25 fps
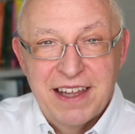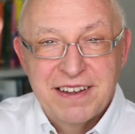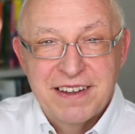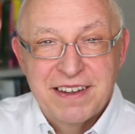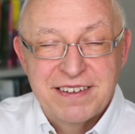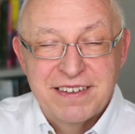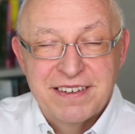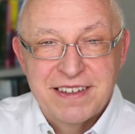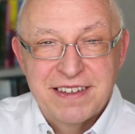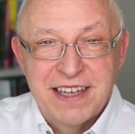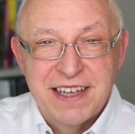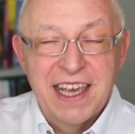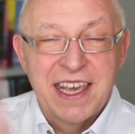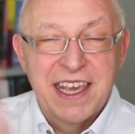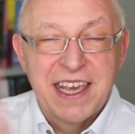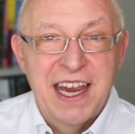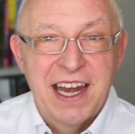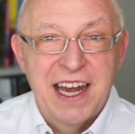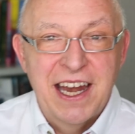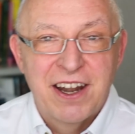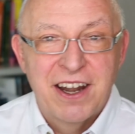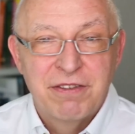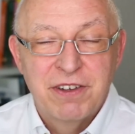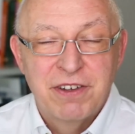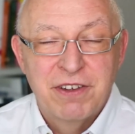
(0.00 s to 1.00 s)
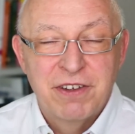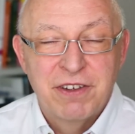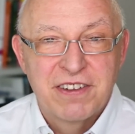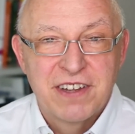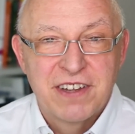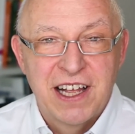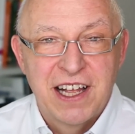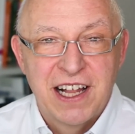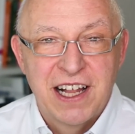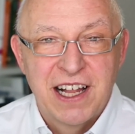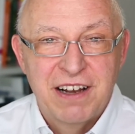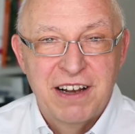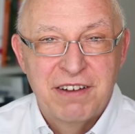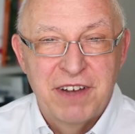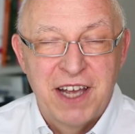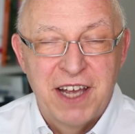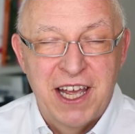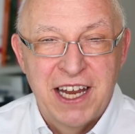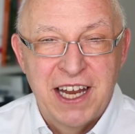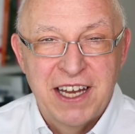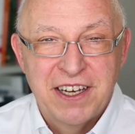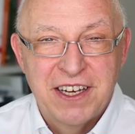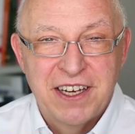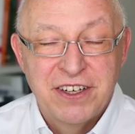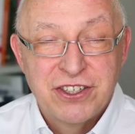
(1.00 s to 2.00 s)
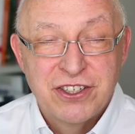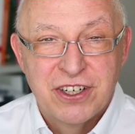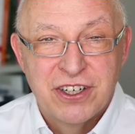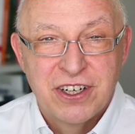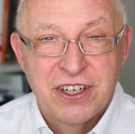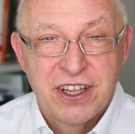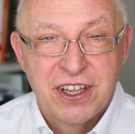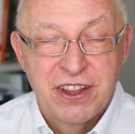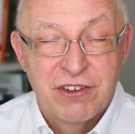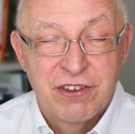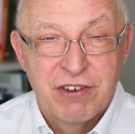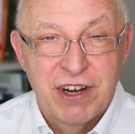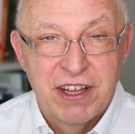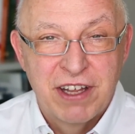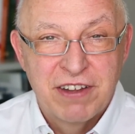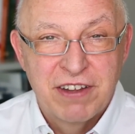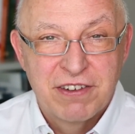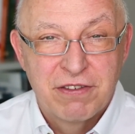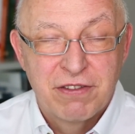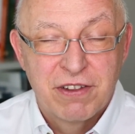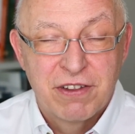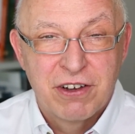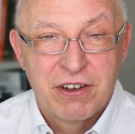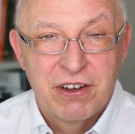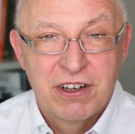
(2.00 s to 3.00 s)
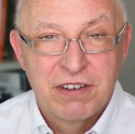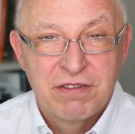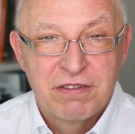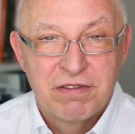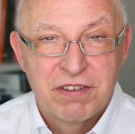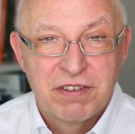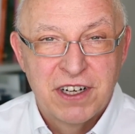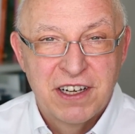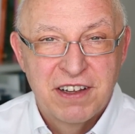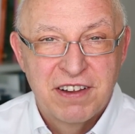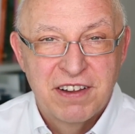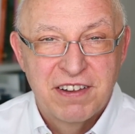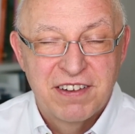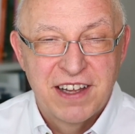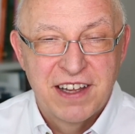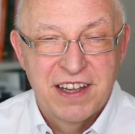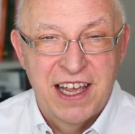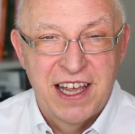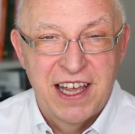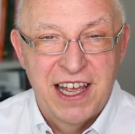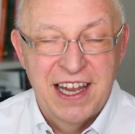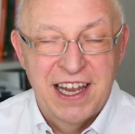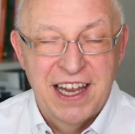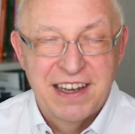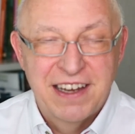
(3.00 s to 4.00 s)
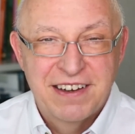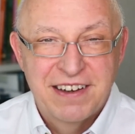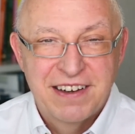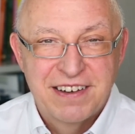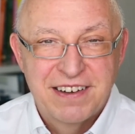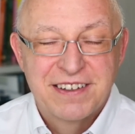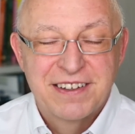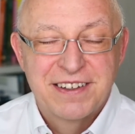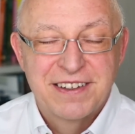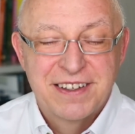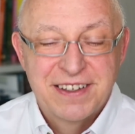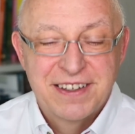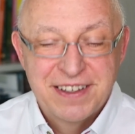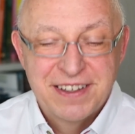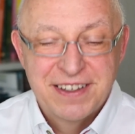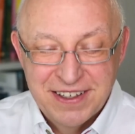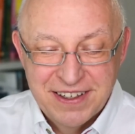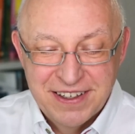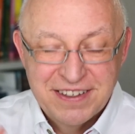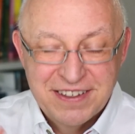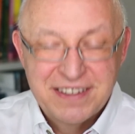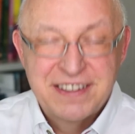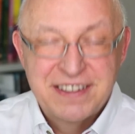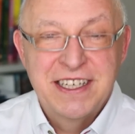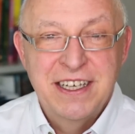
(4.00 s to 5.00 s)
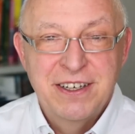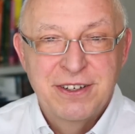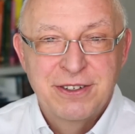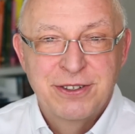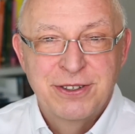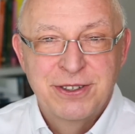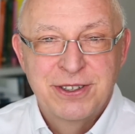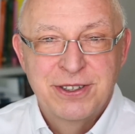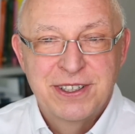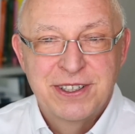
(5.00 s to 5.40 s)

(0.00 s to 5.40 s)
take care of yourself and enjoy the rest of the conference, and see you